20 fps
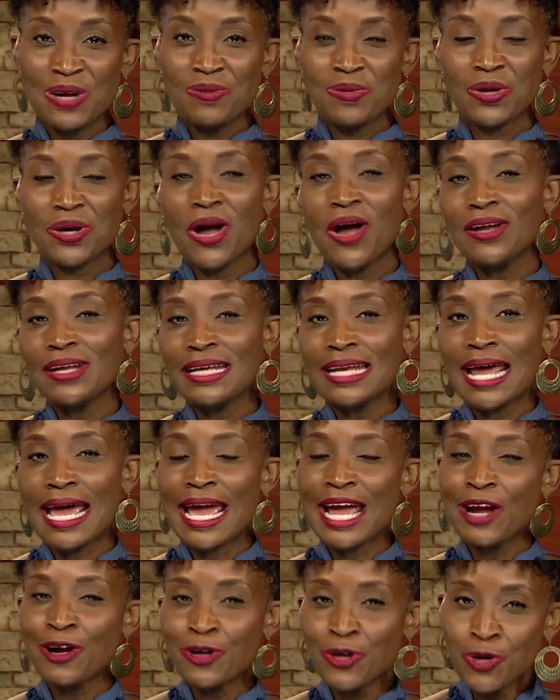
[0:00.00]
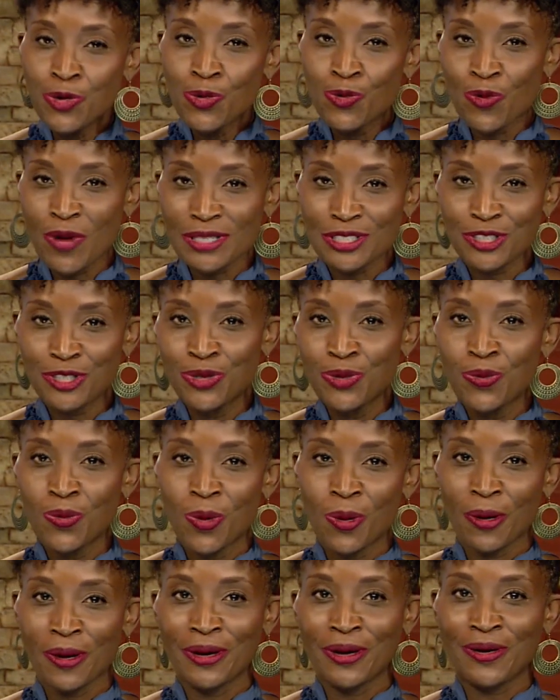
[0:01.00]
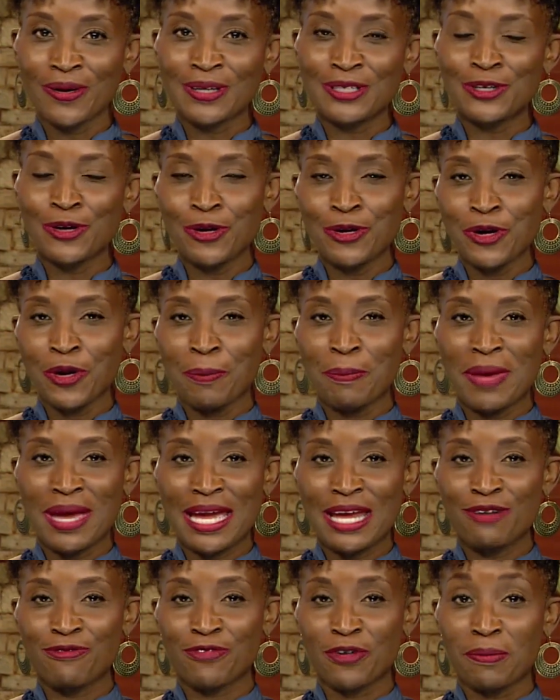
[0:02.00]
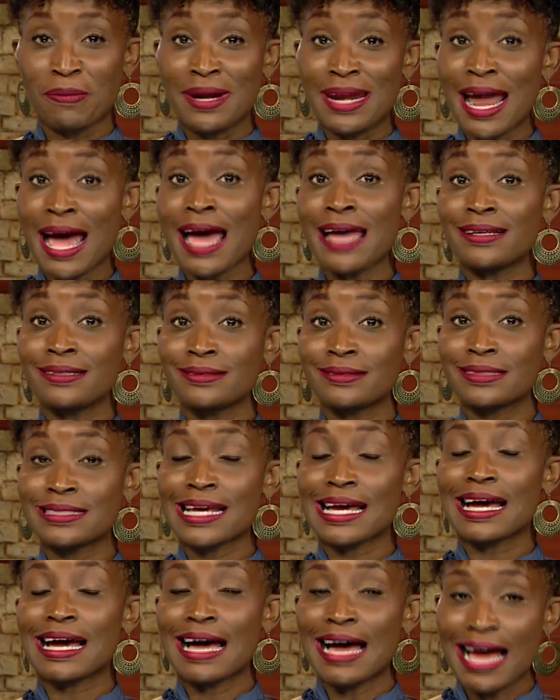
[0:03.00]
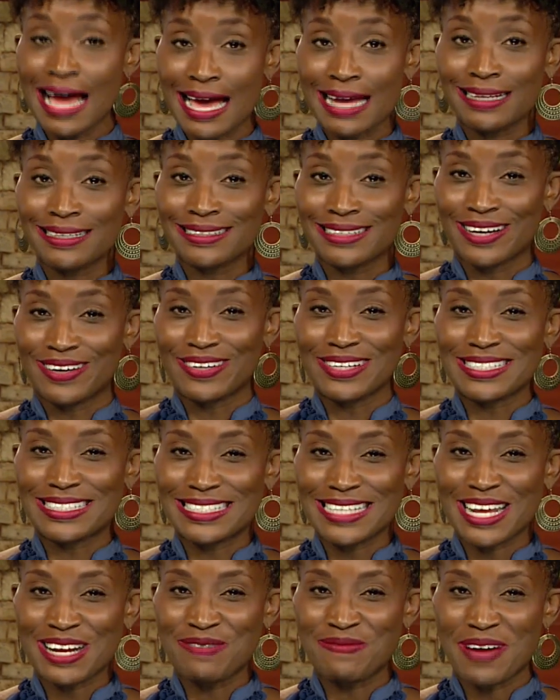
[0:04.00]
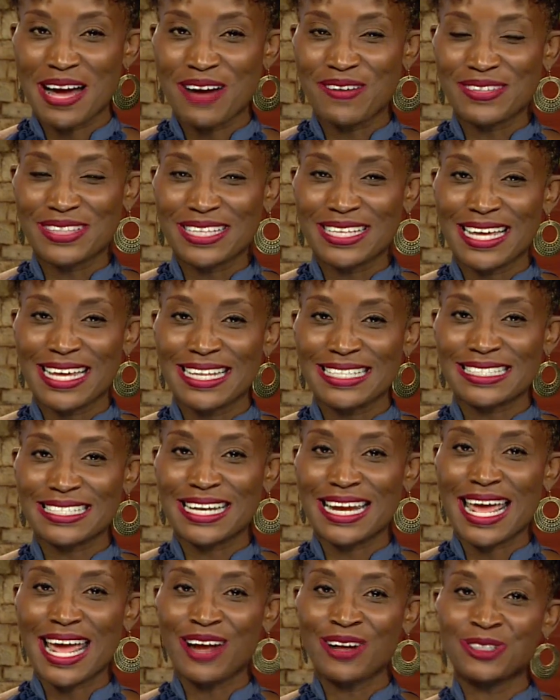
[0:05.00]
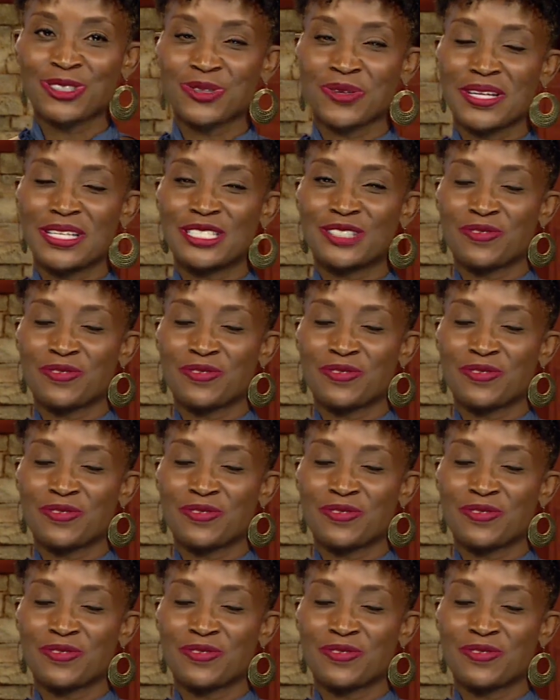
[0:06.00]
We'll call in a hairdo rescue warrior and turn your mane from not to hot. That's Cody Stark. standing by with the latest in hair trends